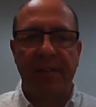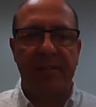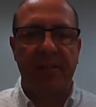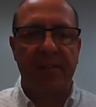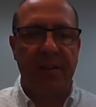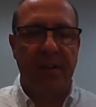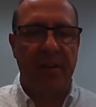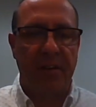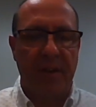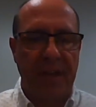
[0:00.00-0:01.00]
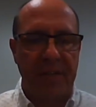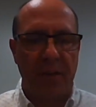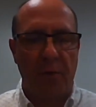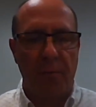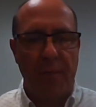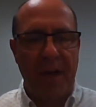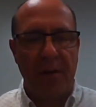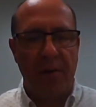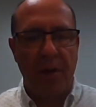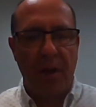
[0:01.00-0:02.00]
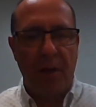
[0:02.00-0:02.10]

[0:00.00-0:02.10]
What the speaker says: So you get to know them better,